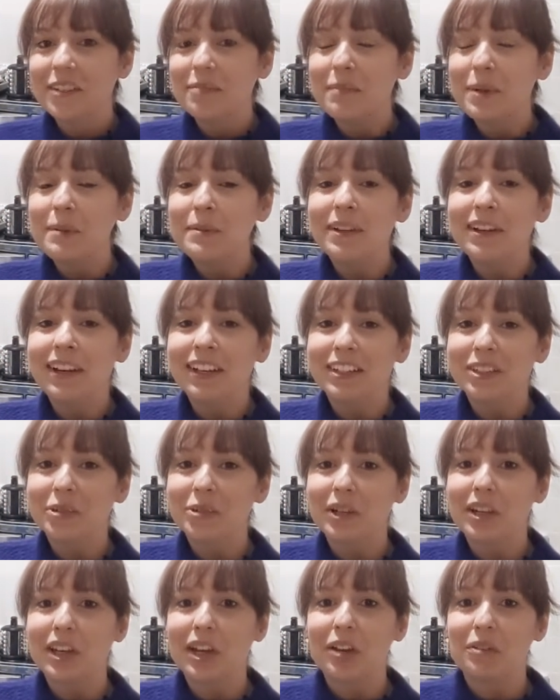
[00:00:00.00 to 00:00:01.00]
maybe next
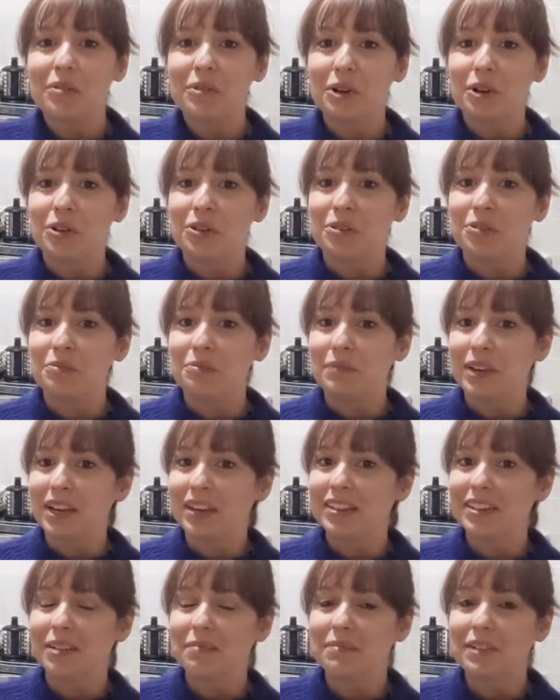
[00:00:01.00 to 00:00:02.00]
week I won't
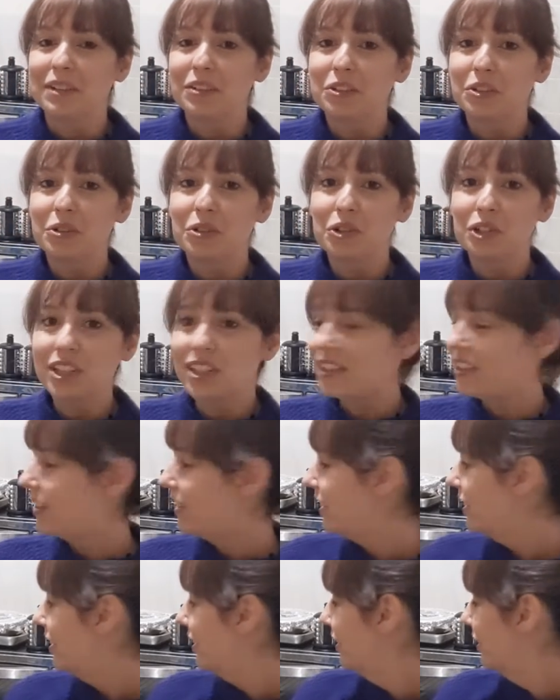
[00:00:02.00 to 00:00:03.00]
make something so
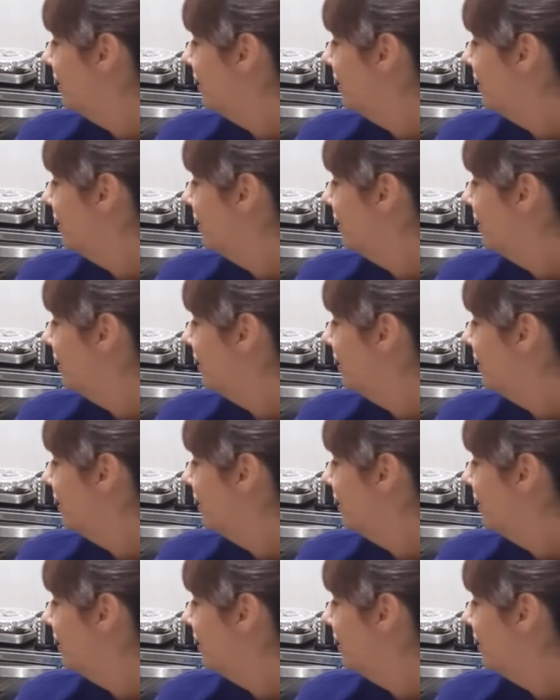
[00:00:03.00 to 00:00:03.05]
cheesy.